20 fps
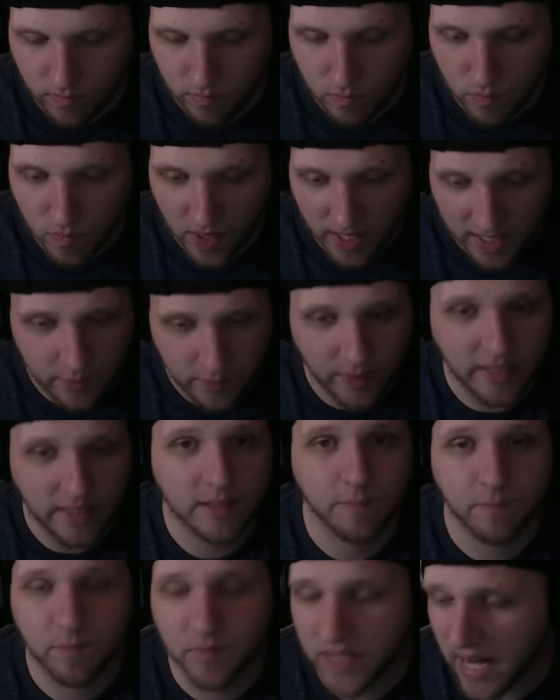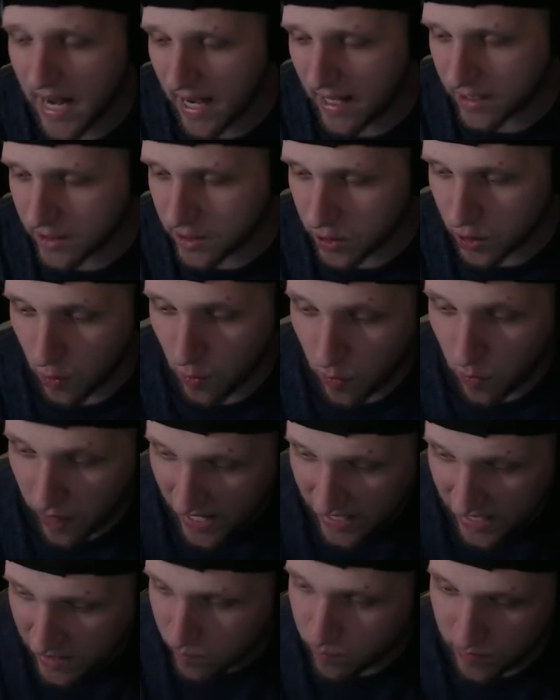Anyways, yeah, so
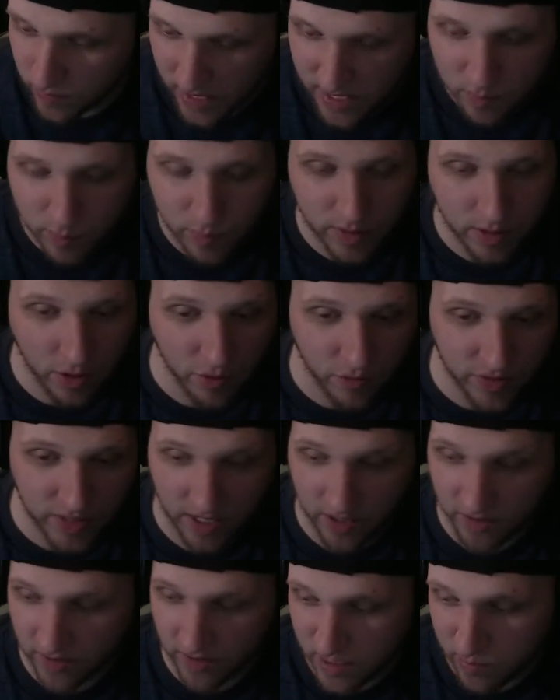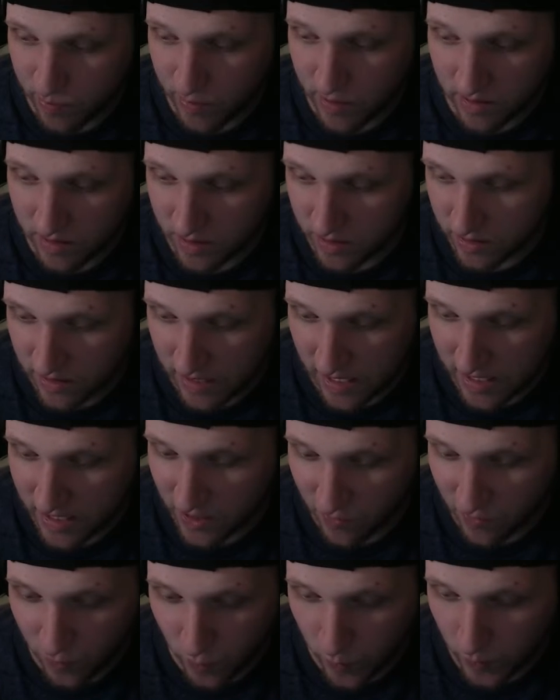that's been over there. That's been on this desk
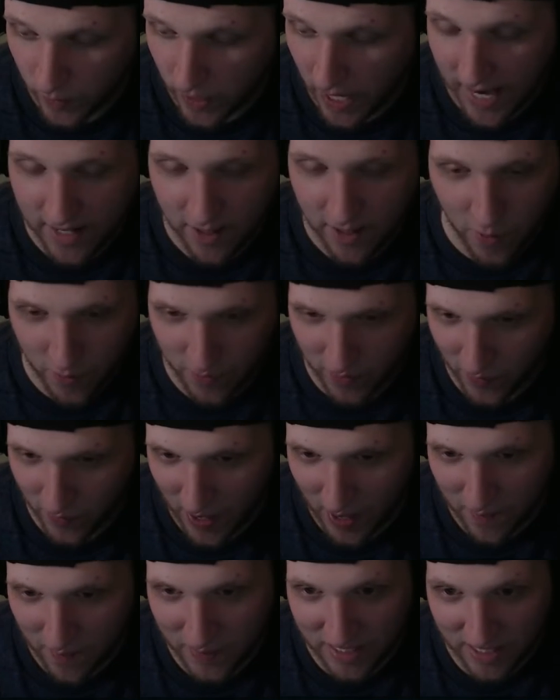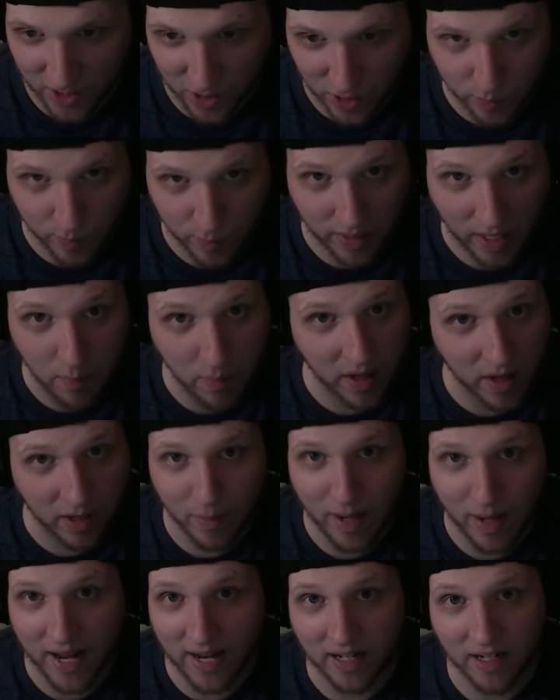for I don't know how many years, but I bought it
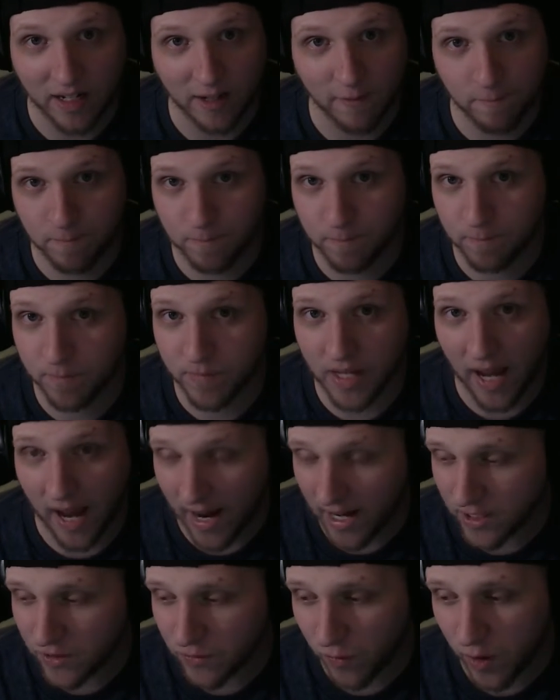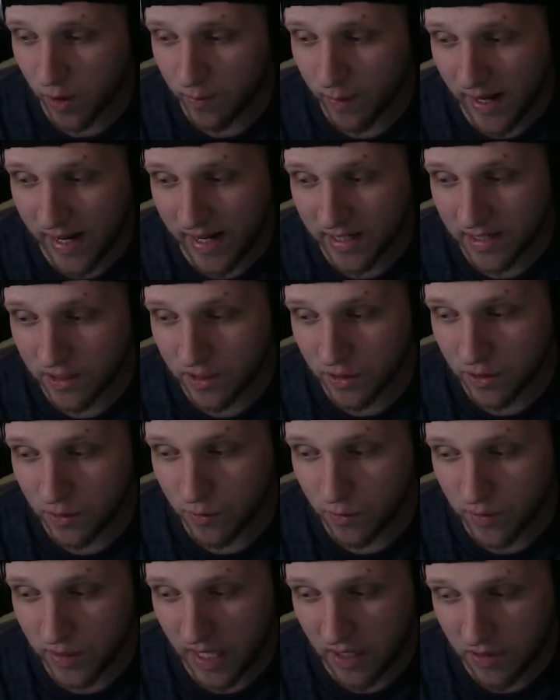back as far back as
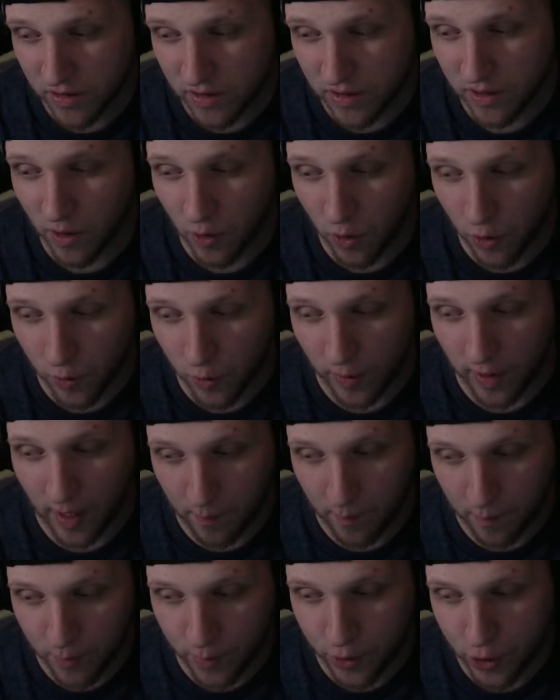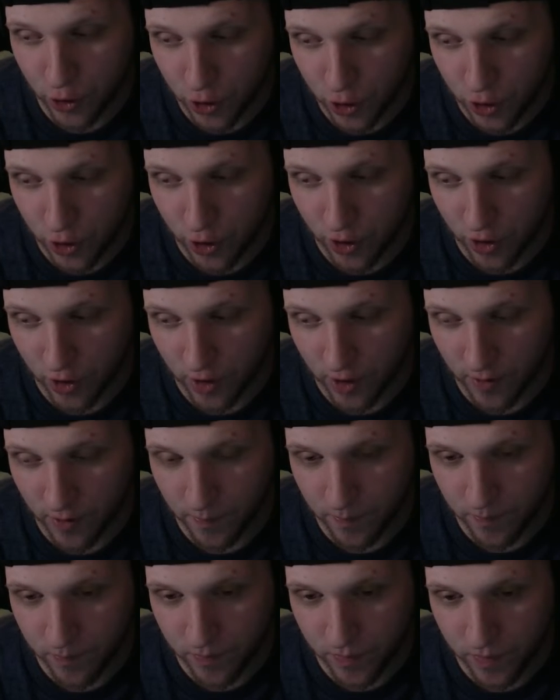2003. I'm pretty sure
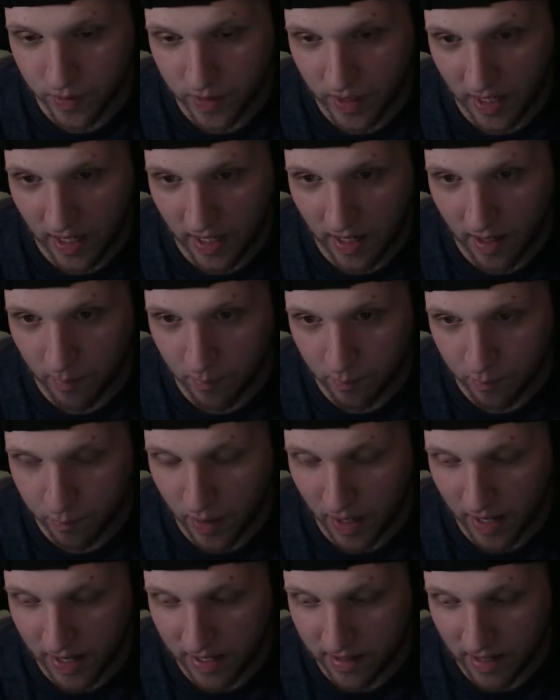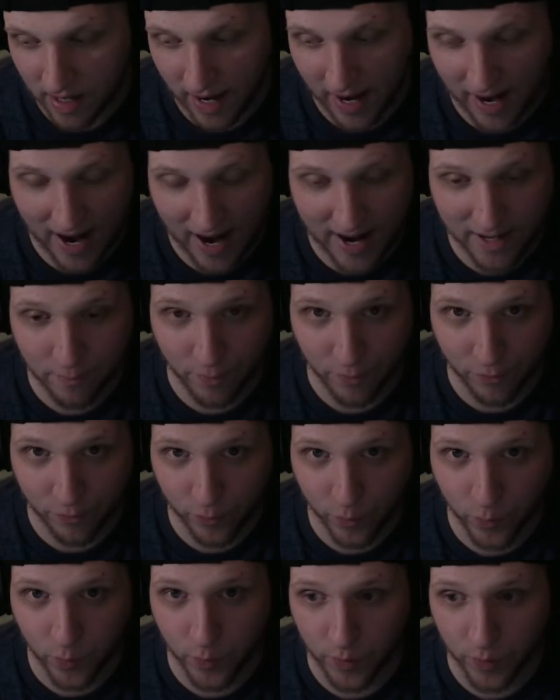I had it
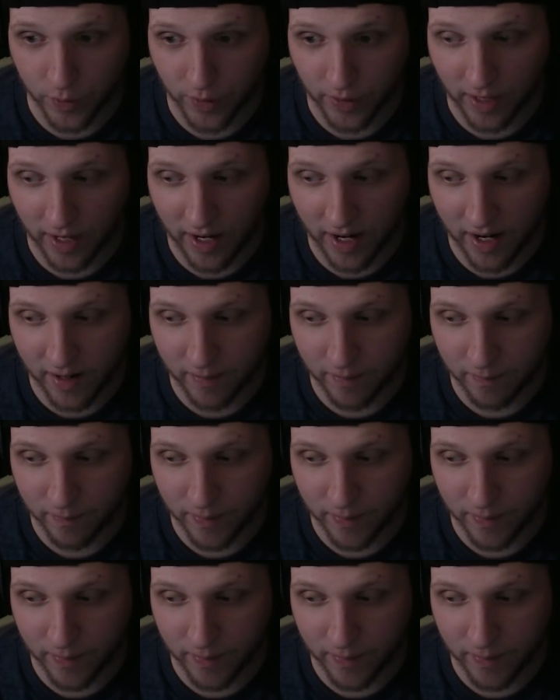before my